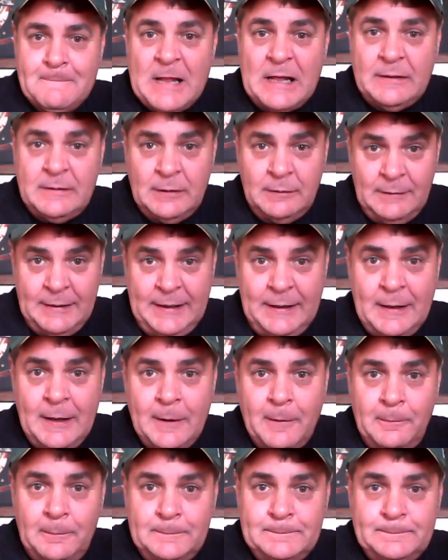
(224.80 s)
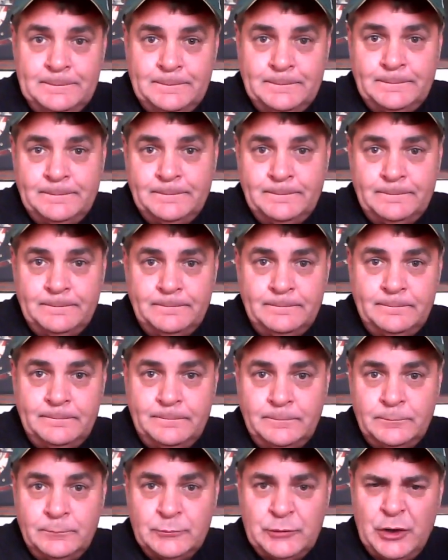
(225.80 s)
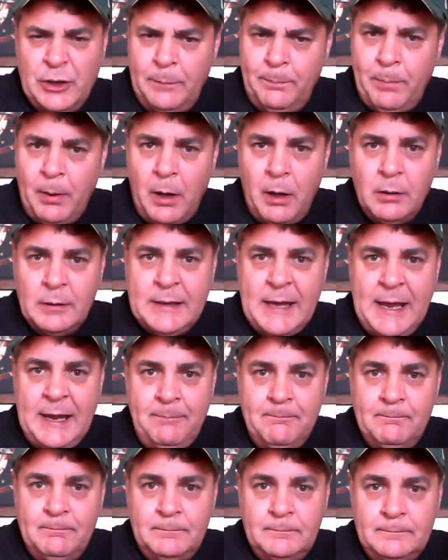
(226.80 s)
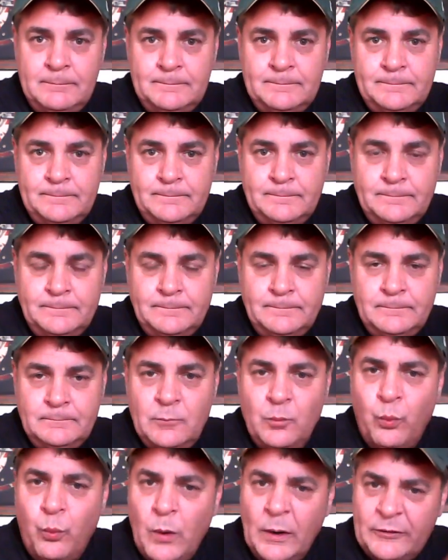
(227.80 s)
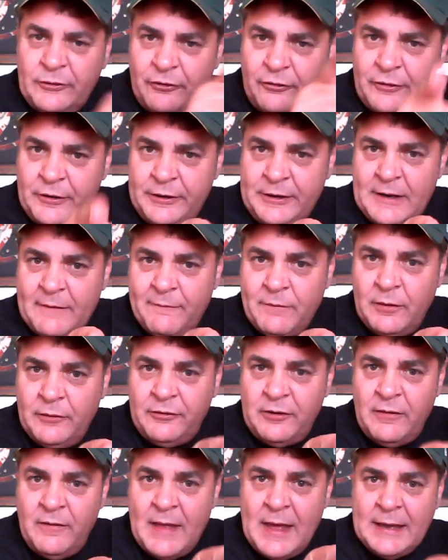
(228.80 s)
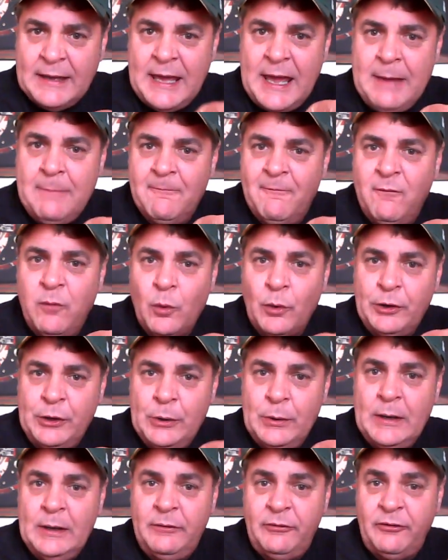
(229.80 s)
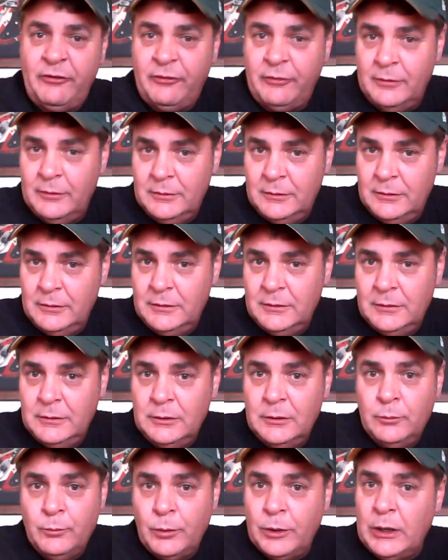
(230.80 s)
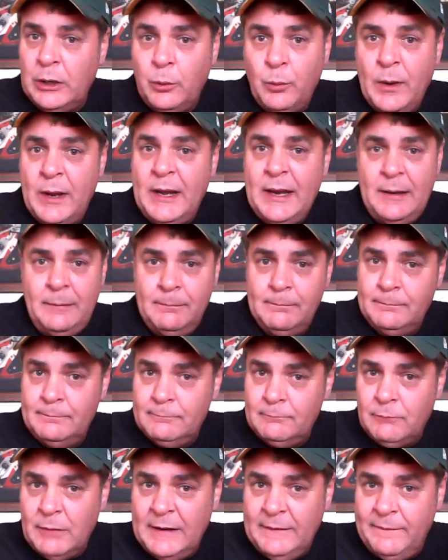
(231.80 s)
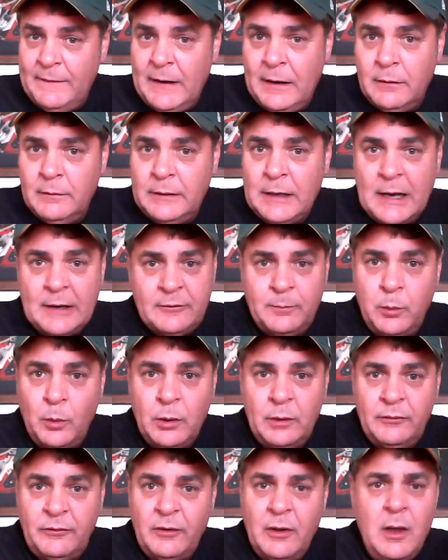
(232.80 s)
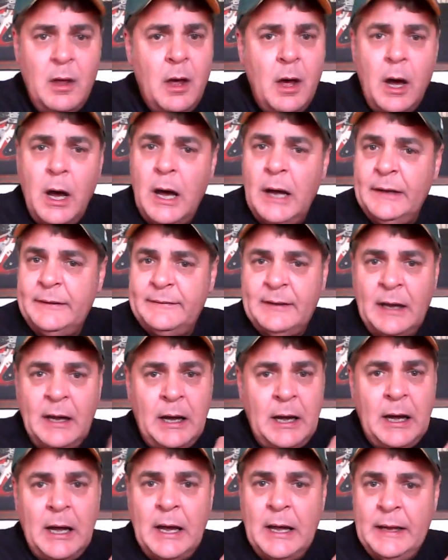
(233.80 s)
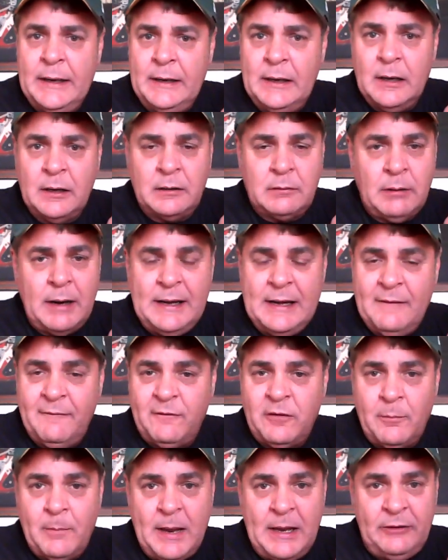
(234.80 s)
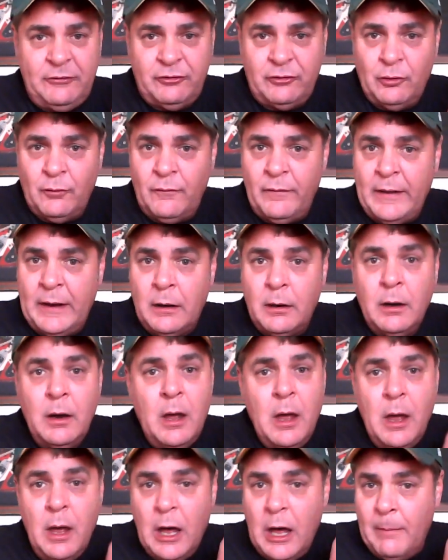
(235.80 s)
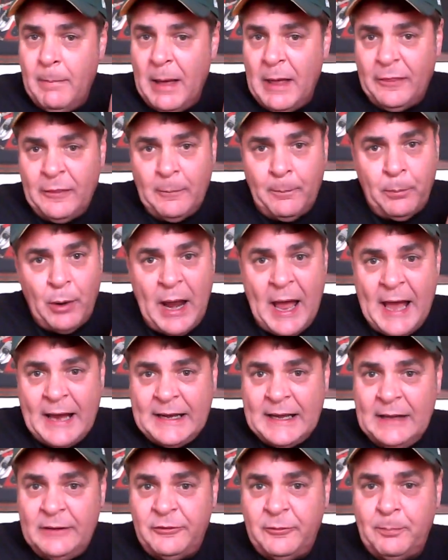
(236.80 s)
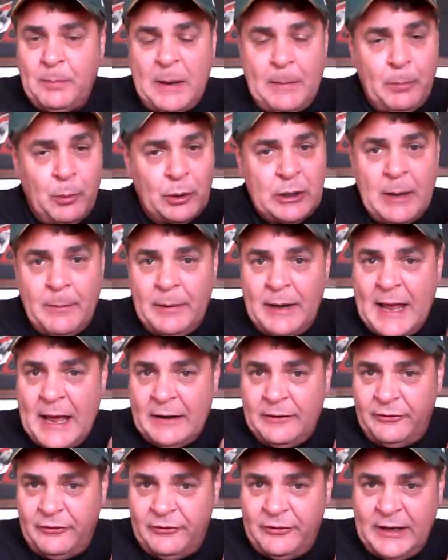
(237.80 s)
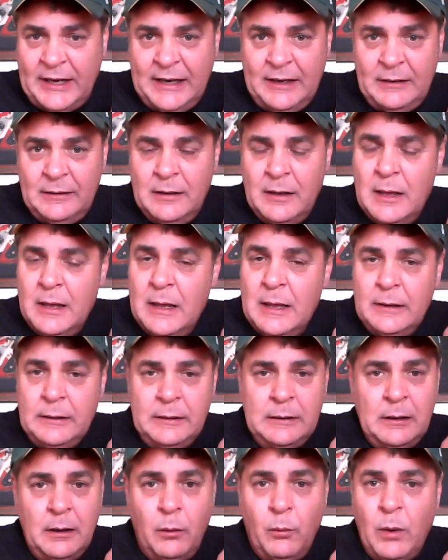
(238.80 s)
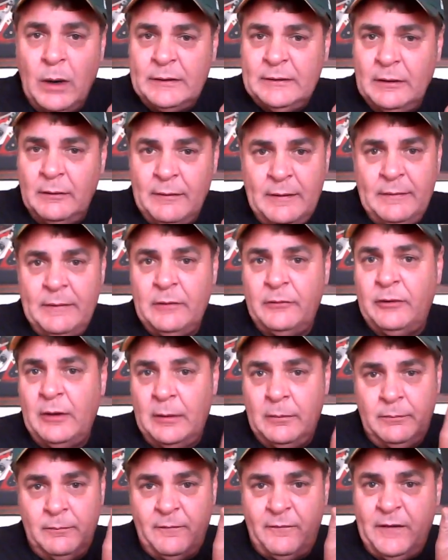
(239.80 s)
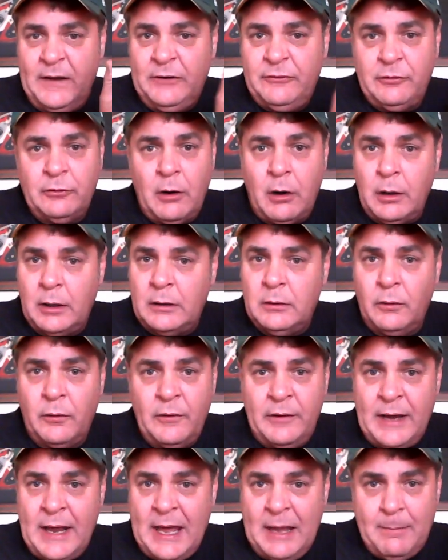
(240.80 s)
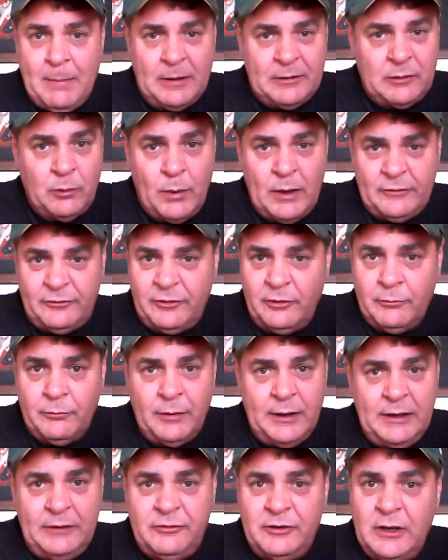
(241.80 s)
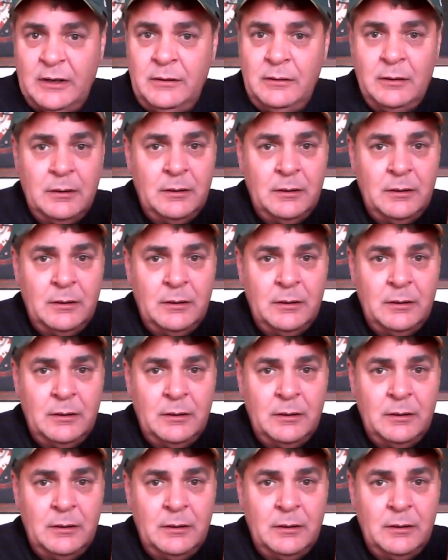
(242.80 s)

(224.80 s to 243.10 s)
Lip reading: Toledo. Good ball game. What's the difference in that game? 4 units. We're going to win it. Right there, Doc Sports. A ton of great information over there about the brackets, people coming out of seat. You know, there's a featured article today about the Western region.